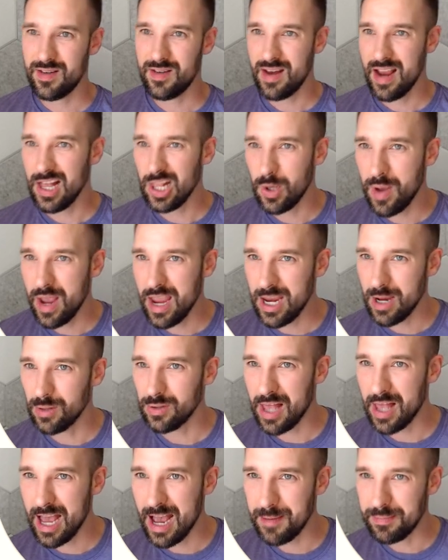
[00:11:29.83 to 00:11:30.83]

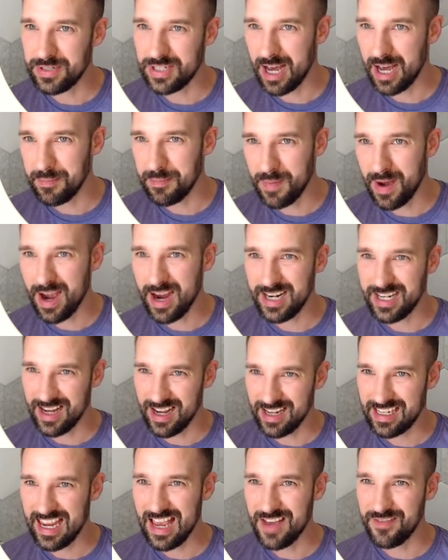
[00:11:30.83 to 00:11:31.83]

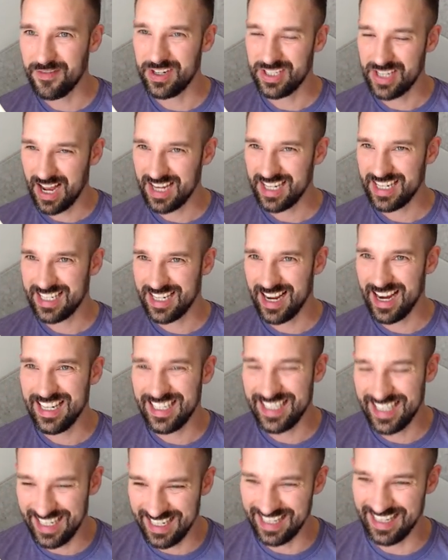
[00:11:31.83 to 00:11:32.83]

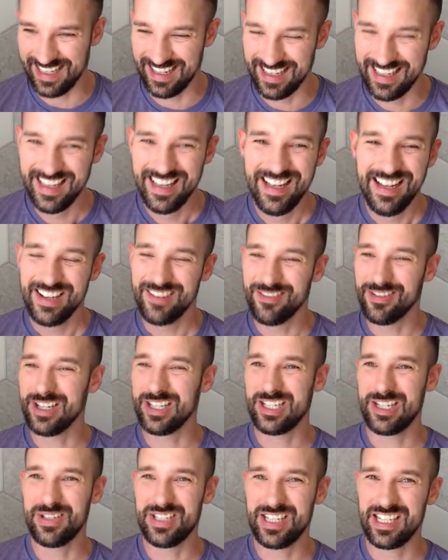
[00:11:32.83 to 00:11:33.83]
helloaolab.my.canva.site, we're
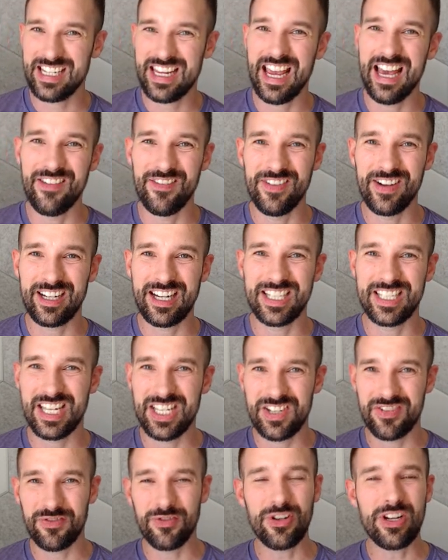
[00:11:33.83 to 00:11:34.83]
using Canva because
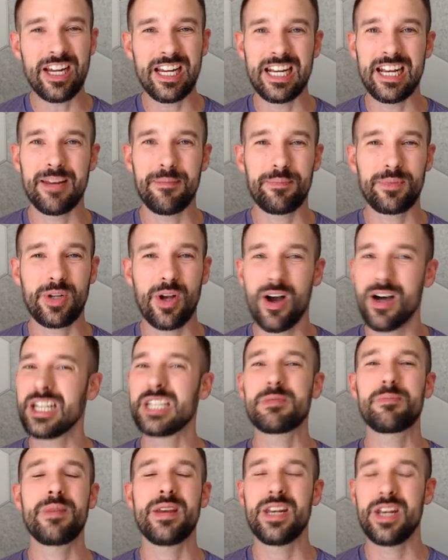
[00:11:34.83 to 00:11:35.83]
it's free and it
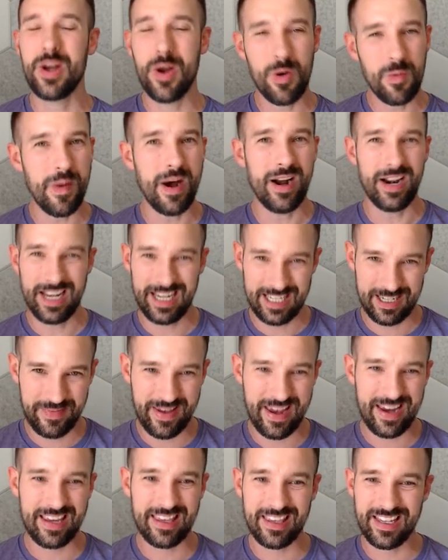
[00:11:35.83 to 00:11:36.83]
cost me no money to
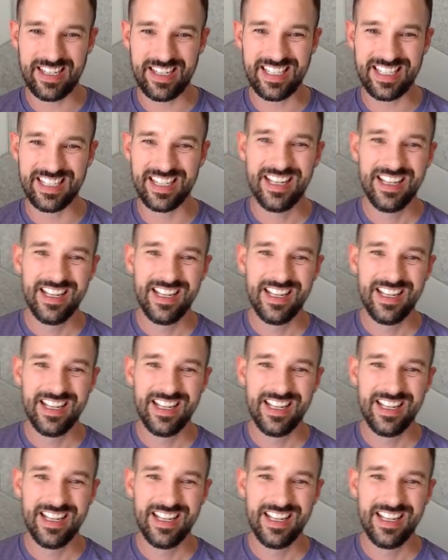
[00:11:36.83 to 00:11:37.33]
make this.